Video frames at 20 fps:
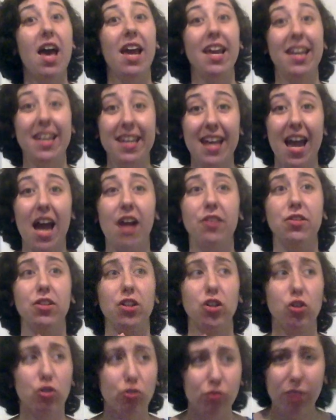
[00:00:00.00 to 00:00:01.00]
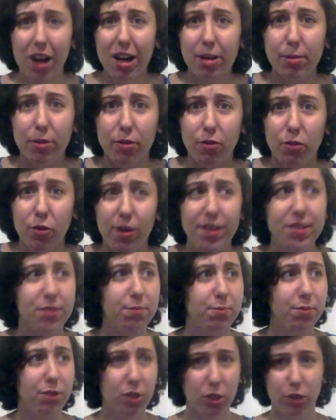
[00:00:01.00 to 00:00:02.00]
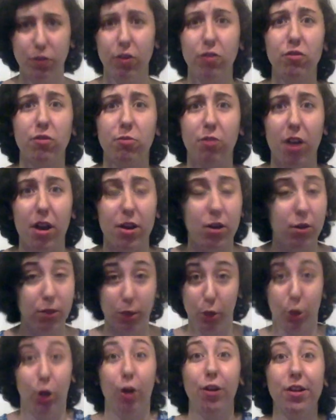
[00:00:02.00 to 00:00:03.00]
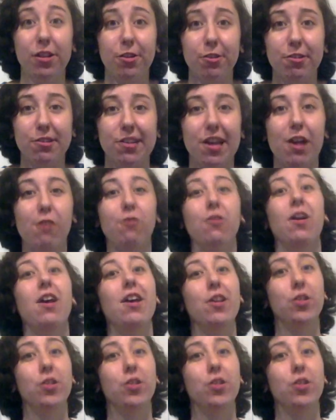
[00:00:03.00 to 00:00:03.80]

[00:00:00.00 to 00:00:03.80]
He has an incredible voice, beautiful vibrato, you heard it yourself,